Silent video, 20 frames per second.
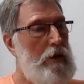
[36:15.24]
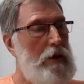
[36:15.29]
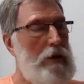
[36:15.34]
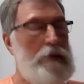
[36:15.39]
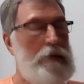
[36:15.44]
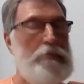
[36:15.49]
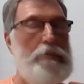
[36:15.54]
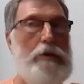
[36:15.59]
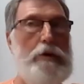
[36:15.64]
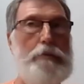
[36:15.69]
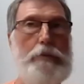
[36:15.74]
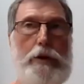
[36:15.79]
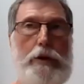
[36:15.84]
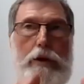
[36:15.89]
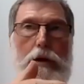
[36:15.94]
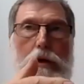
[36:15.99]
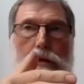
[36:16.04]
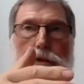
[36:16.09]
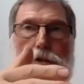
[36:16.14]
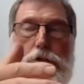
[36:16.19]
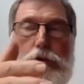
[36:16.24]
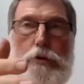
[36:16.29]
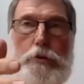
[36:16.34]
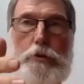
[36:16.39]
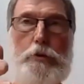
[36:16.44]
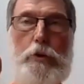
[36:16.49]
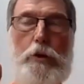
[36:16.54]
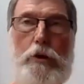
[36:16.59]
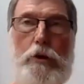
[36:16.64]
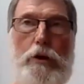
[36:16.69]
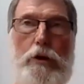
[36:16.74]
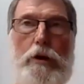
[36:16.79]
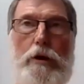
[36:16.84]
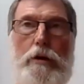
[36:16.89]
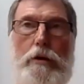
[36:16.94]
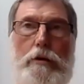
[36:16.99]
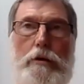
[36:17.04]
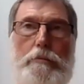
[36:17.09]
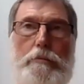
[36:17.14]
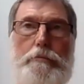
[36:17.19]
and maybe a suitable
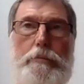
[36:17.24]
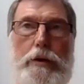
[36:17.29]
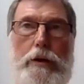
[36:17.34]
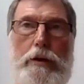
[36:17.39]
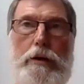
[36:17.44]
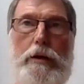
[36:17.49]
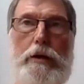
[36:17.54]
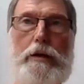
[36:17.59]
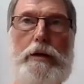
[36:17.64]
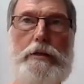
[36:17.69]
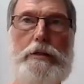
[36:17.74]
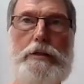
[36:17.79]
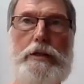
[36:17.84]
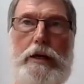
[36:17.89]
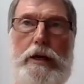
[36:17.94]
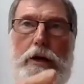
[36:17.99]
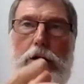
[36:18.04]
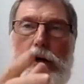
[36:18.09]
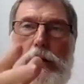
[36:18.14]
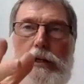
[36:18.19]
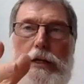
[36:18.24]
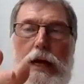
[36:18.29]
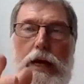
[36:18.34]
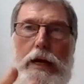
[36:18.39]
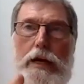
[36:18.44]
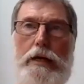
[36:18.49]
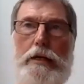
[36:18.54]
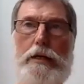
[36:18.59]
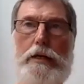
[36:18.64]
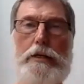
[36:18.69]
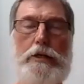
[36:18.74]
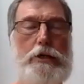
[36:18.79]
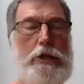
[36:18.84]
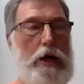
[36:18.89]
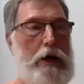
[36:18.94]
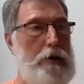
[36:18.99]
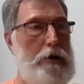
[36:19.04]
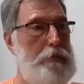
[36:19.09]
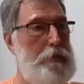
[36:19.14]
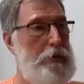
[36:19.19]
building, say octagonal in
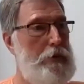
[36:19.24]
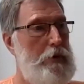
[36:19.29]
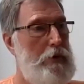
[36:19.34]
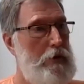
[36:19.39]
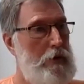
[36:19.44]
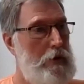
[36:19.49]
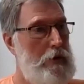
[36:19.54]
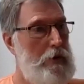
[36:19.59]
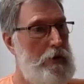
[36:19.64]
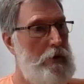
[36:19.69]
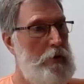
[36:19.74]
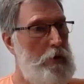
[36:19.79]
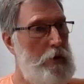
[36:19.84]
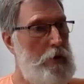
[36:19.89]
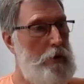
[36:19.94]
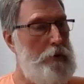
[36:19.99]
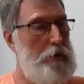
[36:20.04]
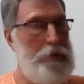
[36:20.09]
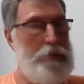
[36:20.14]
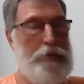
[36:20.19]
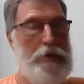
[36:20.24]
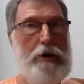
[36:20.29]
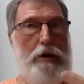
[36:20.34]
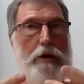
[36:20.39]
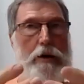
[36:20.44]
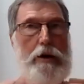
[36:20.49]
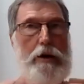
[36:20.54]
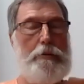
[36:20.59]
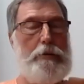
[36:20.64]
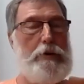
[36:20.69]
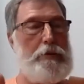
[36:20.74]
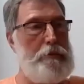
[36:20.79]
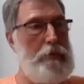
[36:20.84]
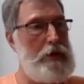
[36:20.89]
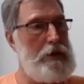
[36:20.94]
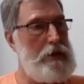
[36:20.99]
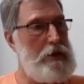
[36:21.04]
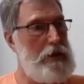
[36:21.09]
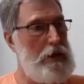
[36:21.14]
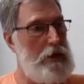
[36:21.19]
shape, where people can come and
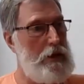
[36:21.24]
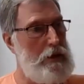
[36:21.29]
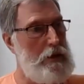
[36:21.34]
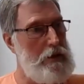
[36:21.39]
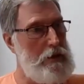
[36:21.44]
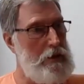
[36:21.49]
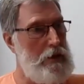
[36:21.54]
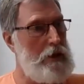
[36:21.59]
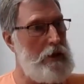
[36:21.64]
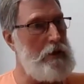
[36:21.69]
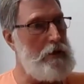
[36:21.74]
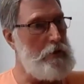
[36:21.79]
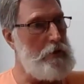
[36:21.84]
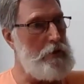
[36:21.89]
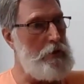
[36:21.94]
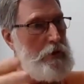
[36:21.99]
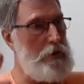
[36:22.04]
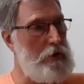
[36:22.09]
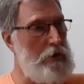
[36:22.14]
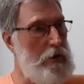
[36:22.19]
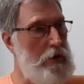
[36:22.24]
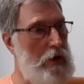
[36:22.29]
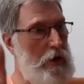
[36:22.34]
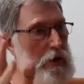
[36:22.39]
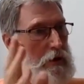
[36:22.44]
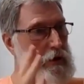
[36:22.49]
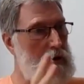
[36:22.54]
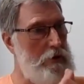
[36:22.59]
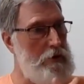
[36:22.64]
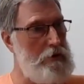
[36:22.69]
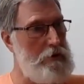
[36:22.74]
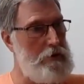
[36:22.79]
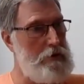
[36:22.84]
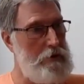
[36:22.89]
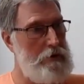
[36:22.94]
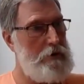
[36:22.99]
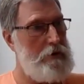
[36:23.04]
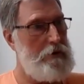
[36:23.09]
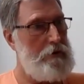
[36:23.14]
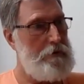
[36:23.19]
meditate and enjoy the
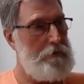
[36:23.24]
gardens.